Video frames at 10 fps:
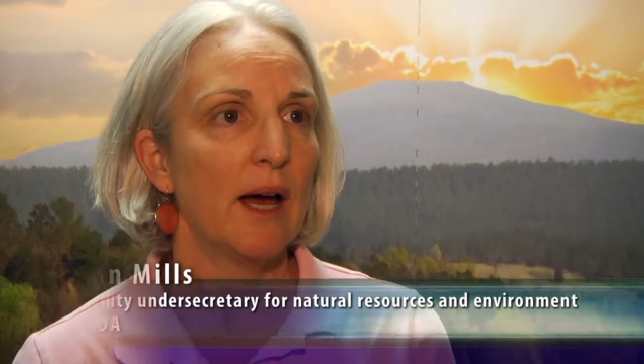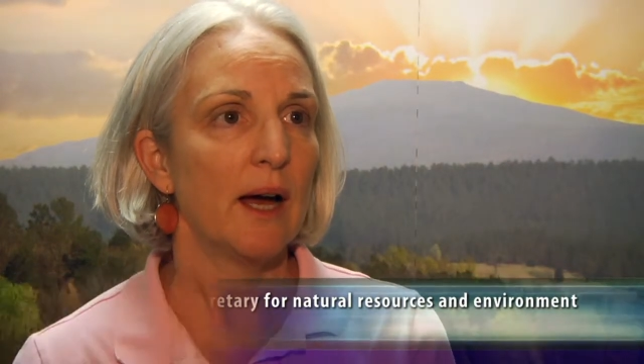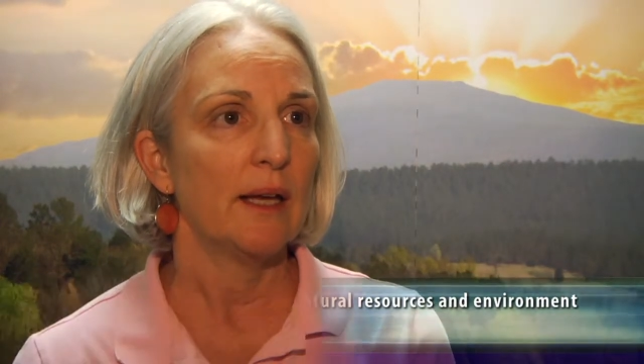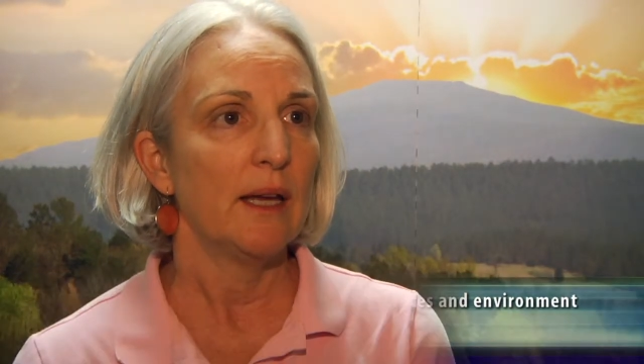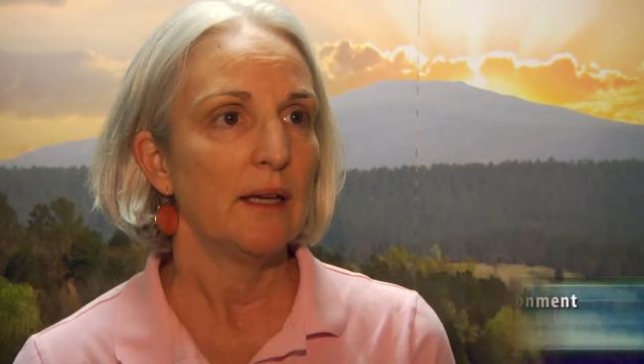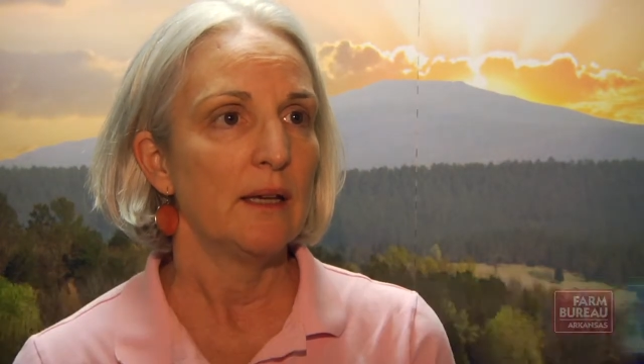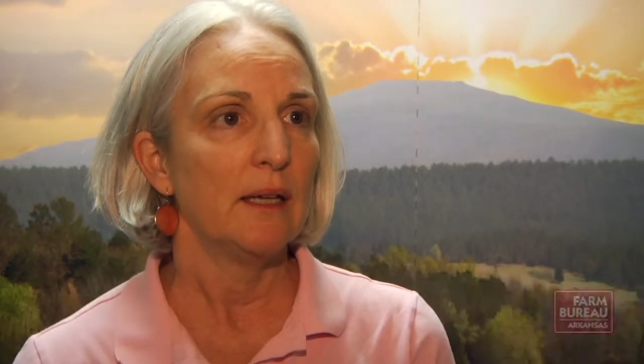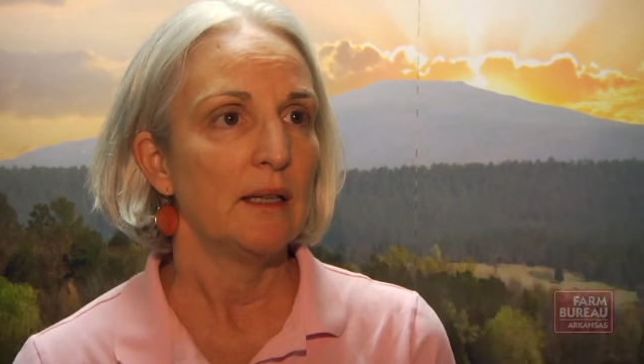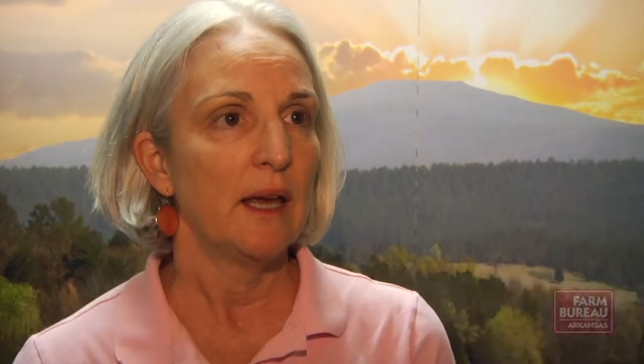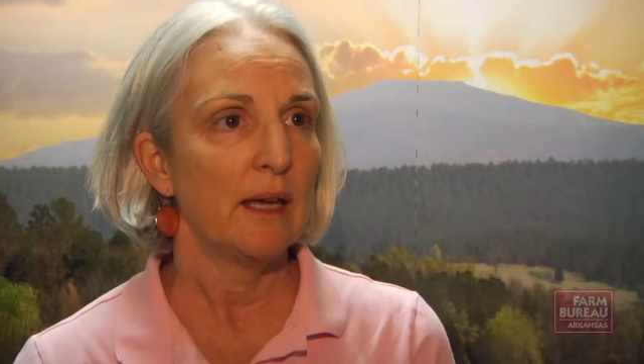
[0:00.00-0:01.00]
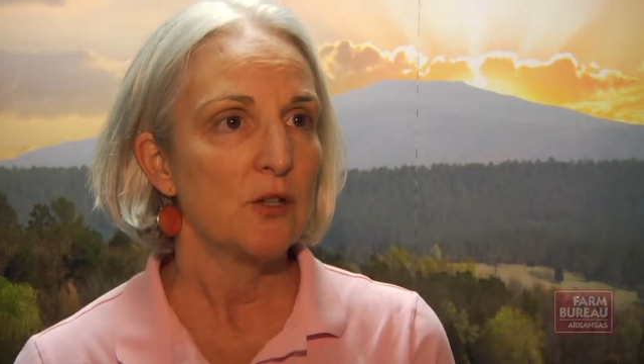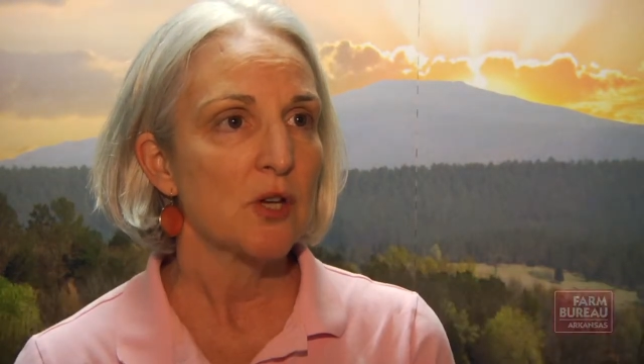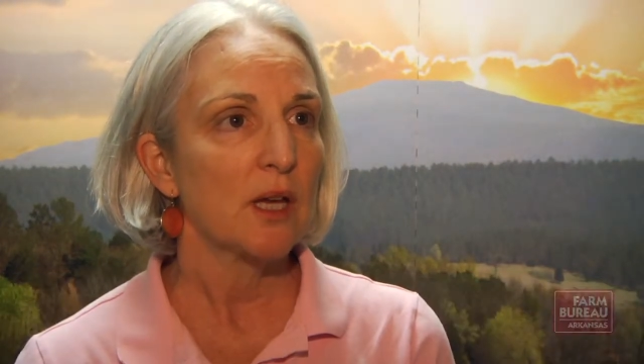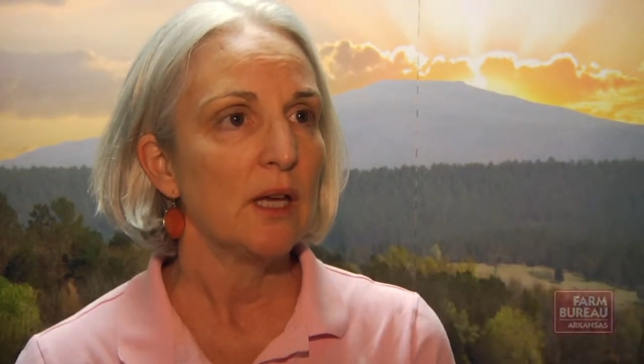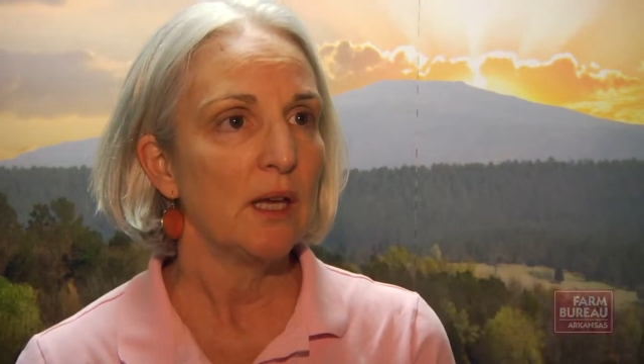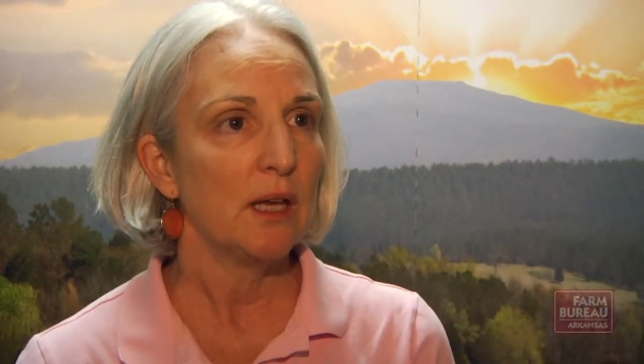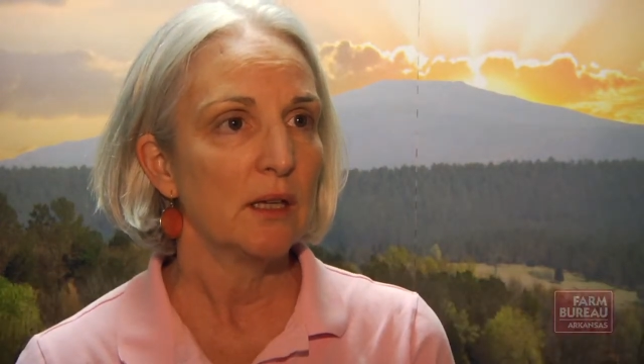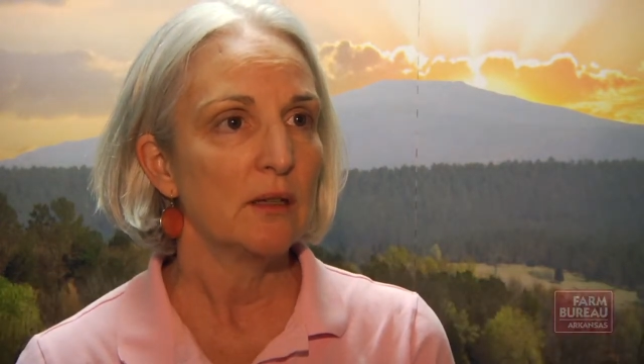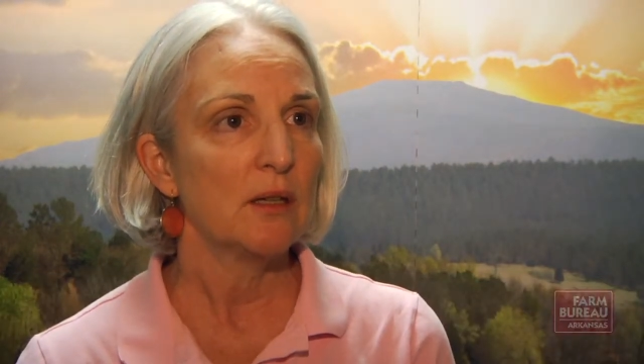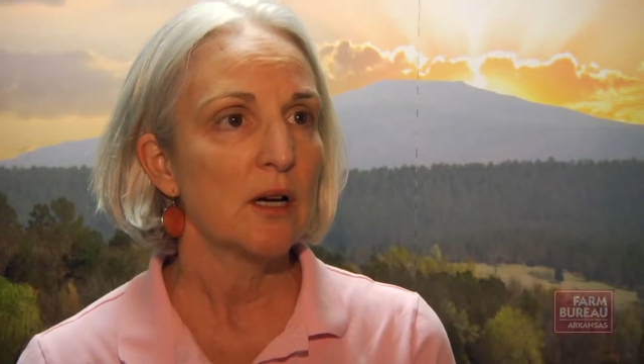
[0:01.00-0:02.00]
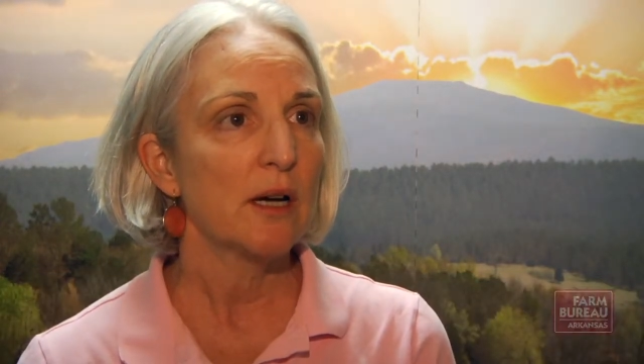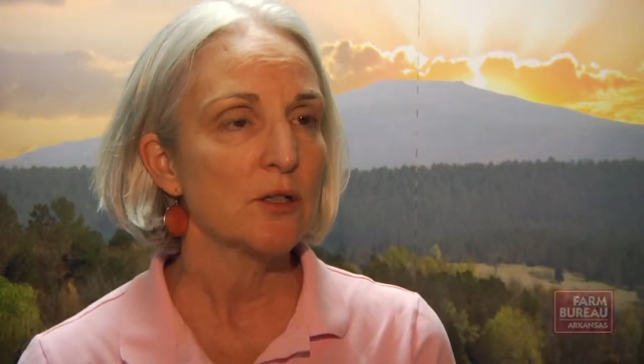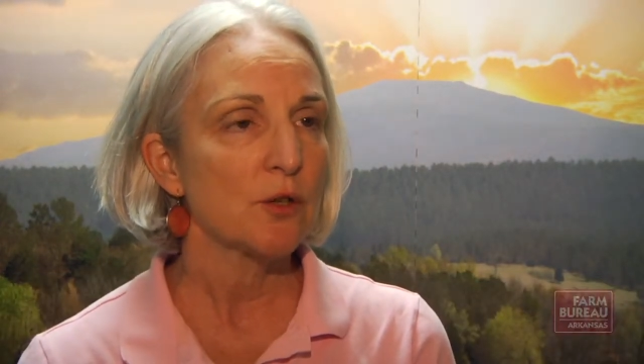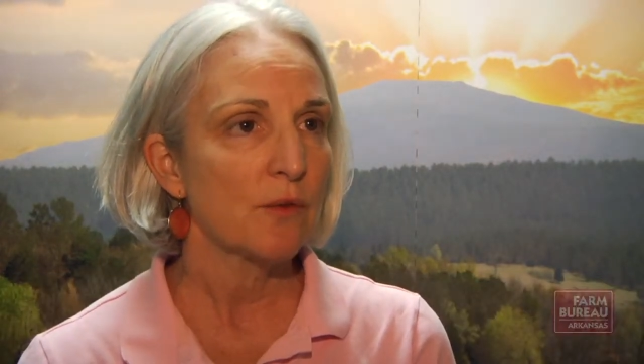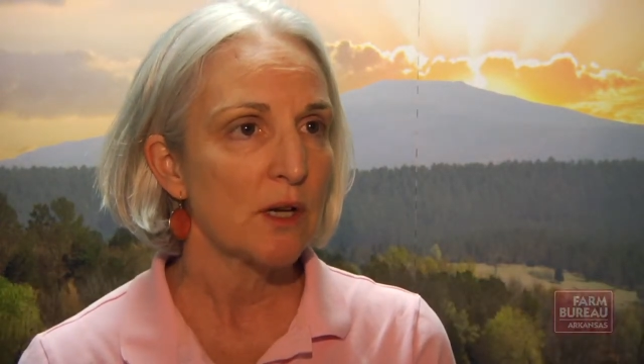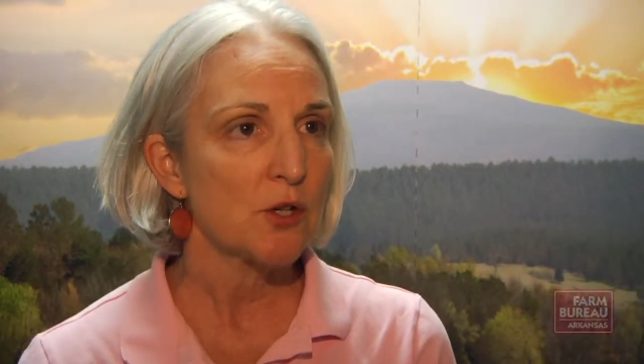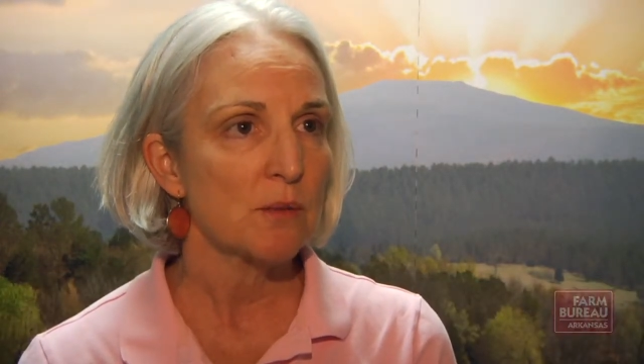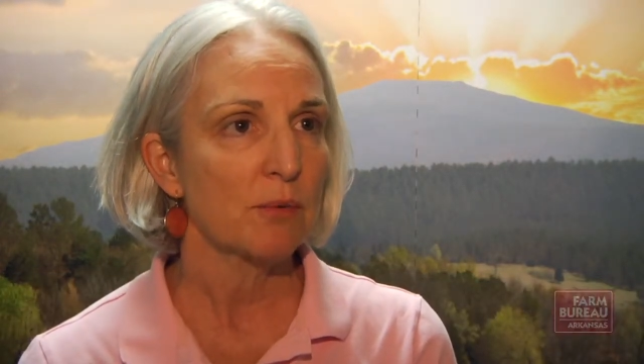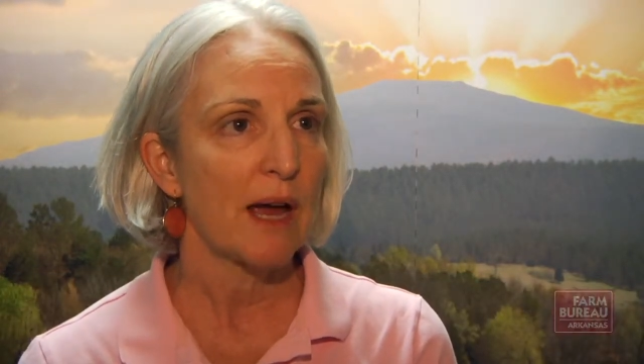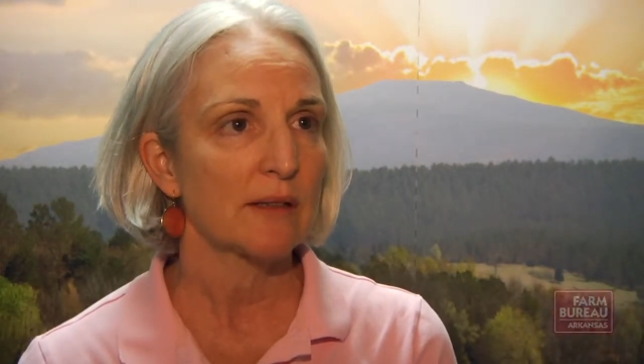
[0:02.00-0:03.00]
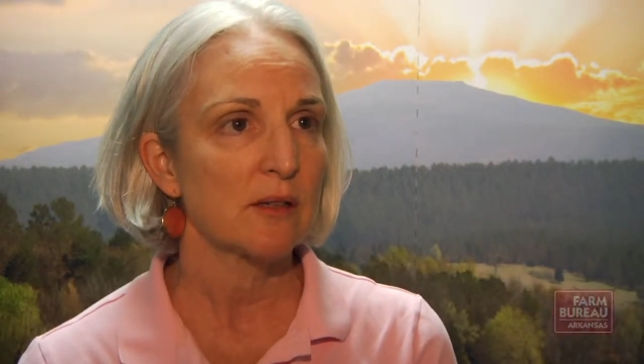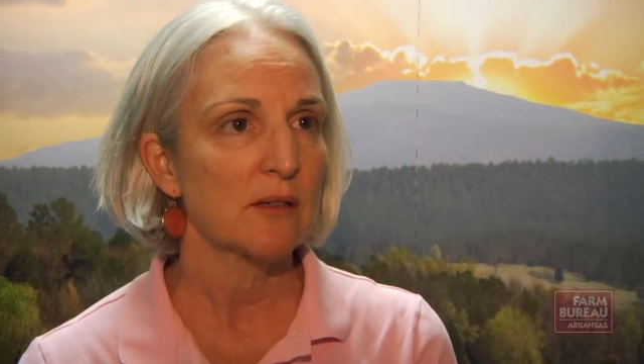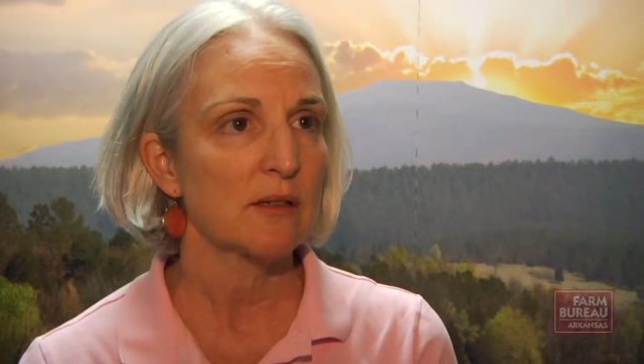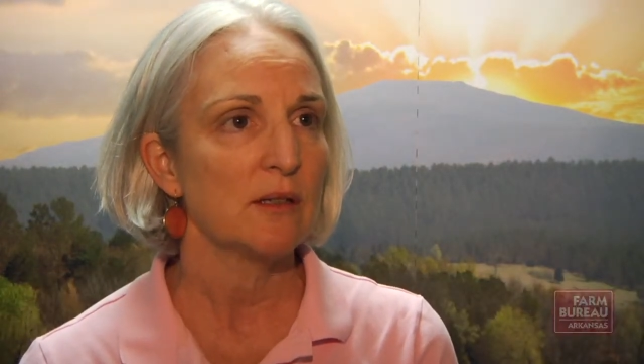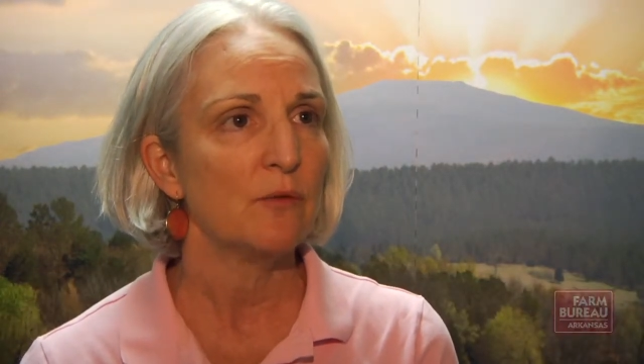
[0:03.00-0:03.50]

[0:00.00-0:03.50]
uh, in engaging in conservation practices,